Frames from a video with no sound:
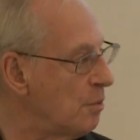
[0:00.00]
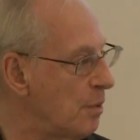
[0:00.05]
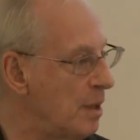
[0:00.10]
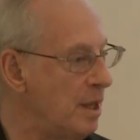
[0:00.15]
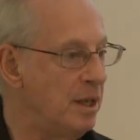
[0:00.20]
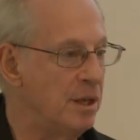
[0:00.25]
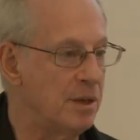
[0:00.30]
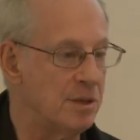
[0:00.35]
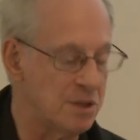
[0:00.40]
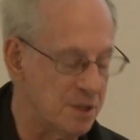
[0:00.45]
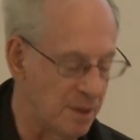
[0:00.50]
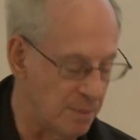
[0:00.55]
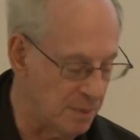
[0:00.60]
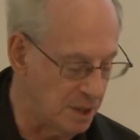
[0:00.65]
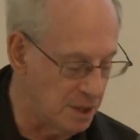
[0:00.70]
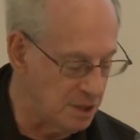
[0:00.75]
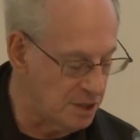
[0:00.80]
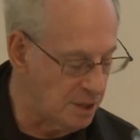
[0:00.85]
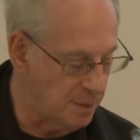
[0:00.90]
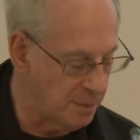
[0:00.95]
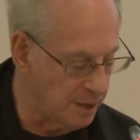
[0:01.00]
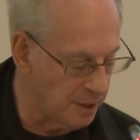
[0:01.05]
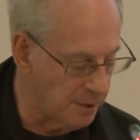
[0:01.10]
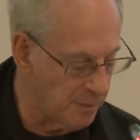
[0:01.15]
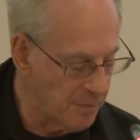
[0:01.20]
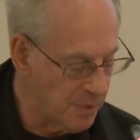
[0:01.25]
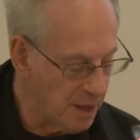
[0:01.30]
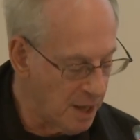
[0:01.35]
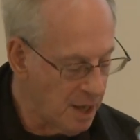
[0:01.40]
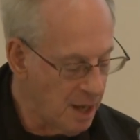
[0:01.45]
reading or something similar.
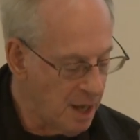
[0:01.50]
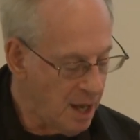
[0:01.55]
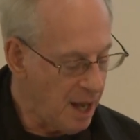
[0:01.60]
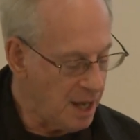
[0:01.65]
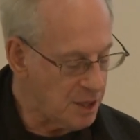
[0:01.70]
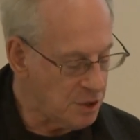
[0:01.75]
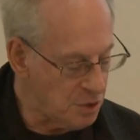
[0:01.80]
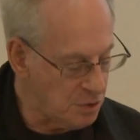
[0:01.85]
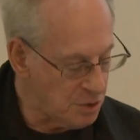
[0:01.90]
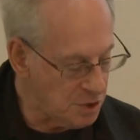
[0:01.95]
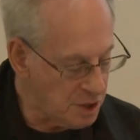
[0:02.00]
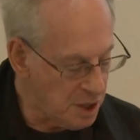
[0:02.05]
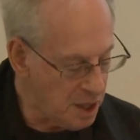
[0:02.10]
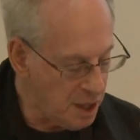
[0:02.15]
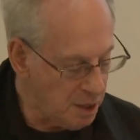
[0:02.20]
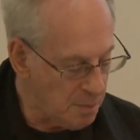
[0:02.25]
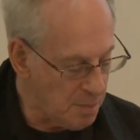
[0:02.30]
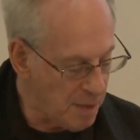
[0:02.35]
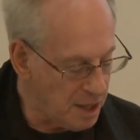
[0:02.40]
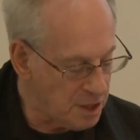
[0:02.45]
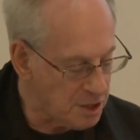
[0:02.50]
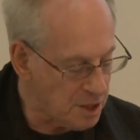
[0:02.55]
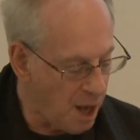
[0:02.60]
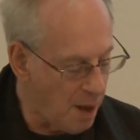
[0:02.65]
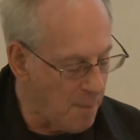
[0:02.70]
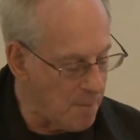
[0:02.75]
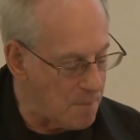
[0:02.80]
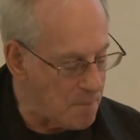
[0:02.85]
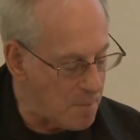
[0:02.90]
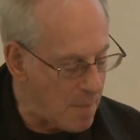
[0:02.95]
As you see, it makes
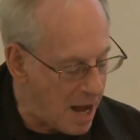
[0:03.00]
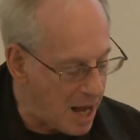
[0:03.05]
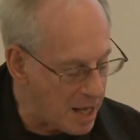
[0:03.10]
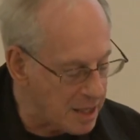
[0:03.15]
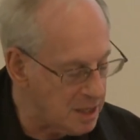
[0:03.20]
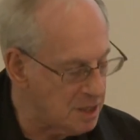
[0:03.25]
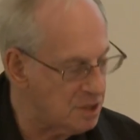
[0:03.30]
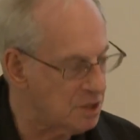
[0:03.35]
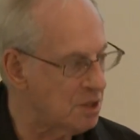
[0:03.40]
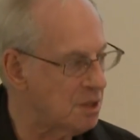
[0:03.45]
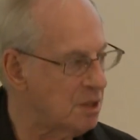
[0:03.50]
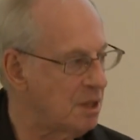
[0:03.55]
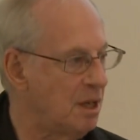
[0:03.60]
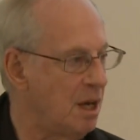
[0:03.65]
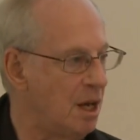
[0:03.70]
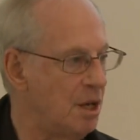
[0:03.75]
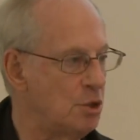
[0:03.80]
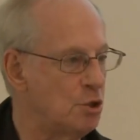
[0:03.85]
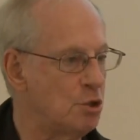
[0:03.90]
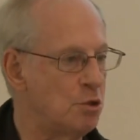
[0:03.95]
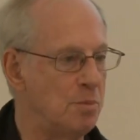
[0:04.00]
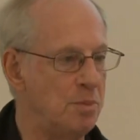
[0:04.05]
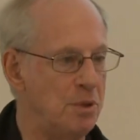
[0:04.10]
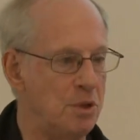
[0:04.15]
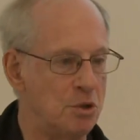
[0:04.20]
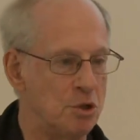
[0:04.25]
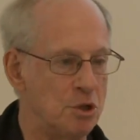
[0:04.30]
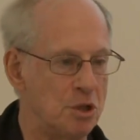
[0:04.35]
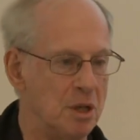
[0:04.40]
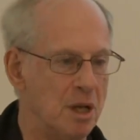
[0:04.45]
a modest
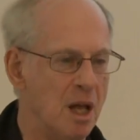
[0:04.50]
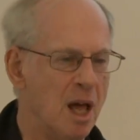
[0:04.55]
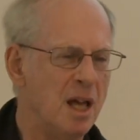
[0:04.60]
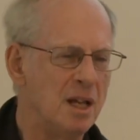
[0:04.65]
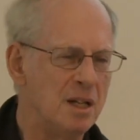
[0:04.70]
contribution,